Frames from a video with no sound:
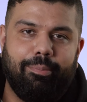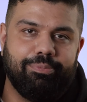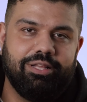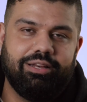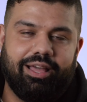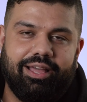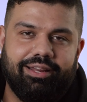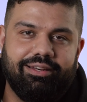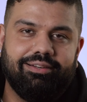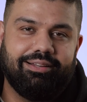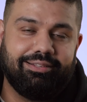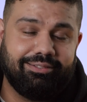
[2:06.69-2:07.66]
up the
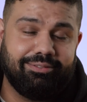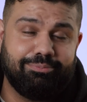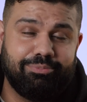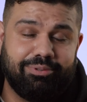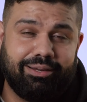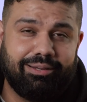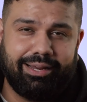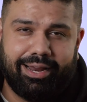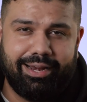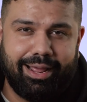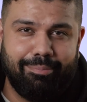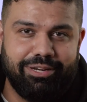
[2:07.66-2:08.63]
line
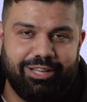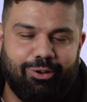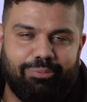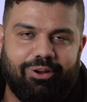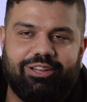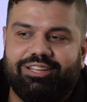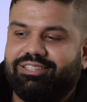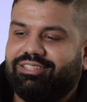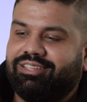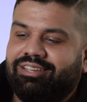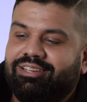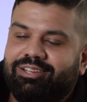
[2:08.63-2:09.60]
and empty your
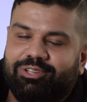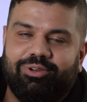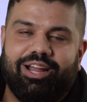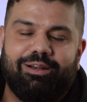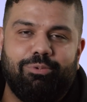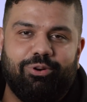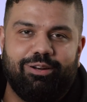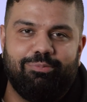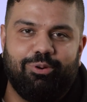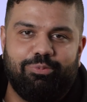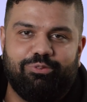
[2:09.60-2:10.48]
pockets, you get more and more